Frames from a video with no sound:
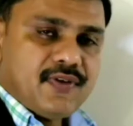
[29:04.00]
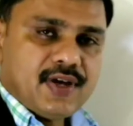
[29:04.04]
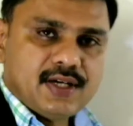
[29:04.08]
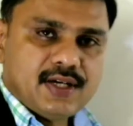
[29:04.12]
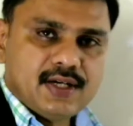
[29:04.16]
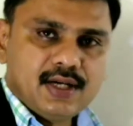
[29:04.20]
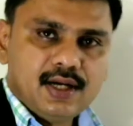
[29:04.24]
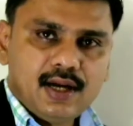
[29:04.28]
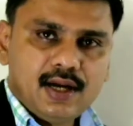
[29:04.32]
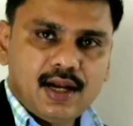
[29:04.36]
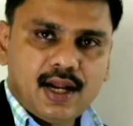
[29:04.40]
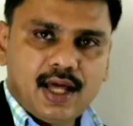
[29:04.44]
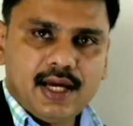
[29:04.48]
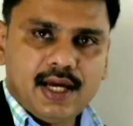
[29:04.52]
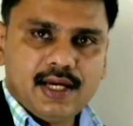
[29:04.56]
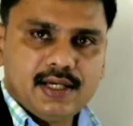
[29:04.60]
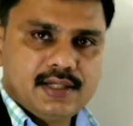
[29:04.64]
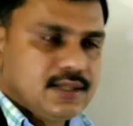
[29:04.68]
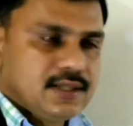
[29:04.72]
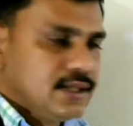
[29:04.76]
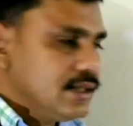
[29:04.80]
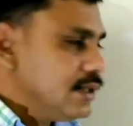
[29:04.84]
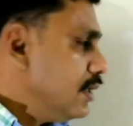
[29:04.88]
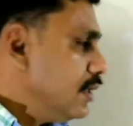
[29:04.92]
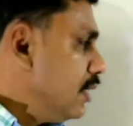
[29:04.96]
effect in
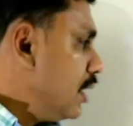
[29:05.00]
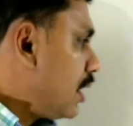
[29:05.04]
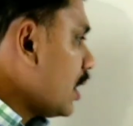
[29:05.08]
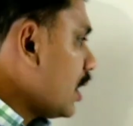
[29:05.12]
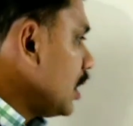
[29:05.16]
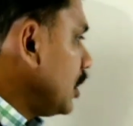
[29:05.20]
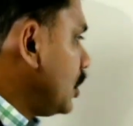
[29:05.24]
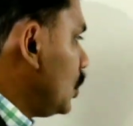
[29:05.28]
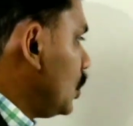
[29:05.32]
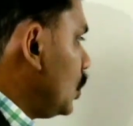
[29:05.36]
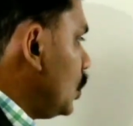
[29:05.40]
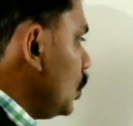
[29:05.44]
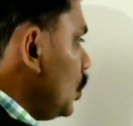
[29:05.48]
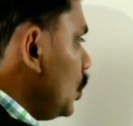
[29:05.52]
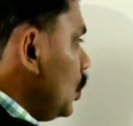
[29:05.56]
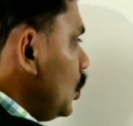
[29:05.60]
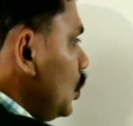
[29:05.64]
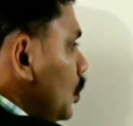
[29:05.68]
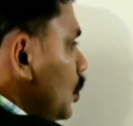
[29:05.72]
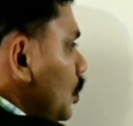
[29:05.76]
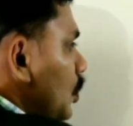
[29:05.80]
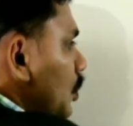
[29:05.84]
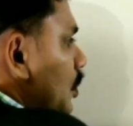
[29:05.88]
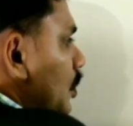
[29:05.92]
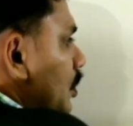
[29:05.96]
light, there are
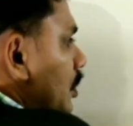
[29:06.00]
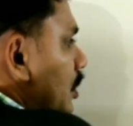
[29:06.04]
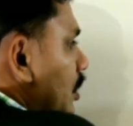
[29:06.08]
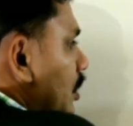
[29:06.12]
2